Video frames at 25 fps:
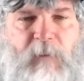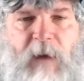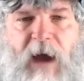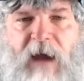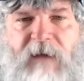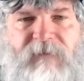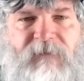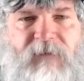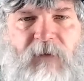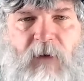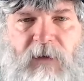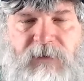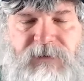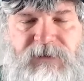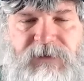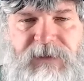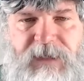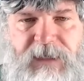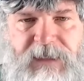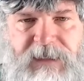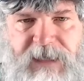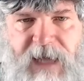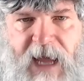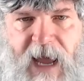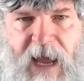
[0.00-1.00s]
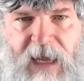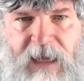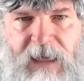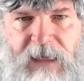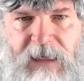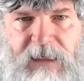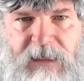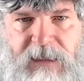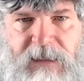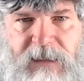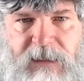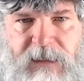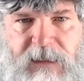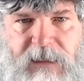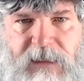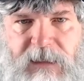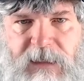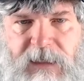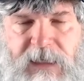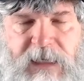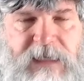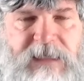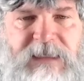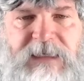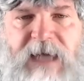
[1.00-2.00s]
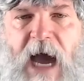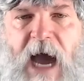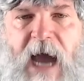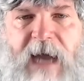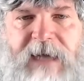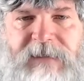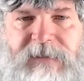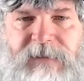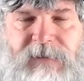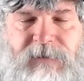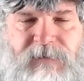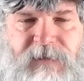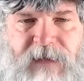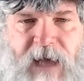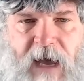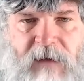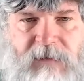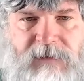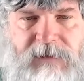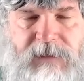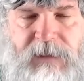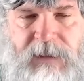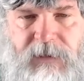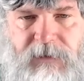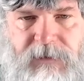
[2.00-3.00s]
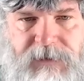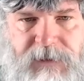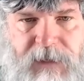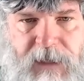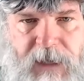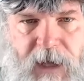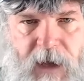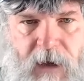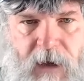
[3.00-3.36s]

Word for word: faults today. He died 2,000 years ago.